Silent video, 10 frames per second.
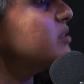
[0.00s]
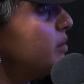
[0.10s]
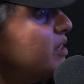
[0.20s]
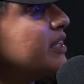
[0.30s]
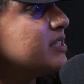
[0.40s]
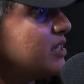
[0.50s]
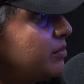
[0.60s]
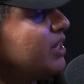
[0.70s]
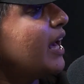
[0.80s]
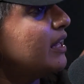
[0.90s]
something that Tim
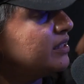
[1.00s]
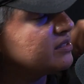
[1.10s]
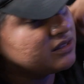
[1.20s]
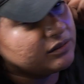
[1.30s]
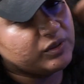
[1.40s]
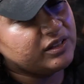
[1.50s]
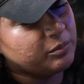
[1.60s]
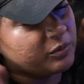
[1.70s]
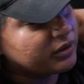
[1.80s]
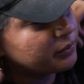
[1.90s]
and Alex did, but they're
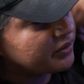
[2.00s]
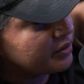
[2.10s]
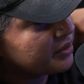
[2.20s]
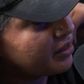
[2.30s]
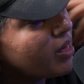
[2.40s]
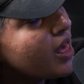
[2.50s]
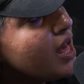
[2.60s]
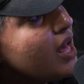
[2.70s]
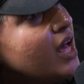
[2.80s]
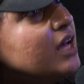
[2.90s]
boring. We don't care about
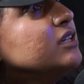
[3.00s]
that.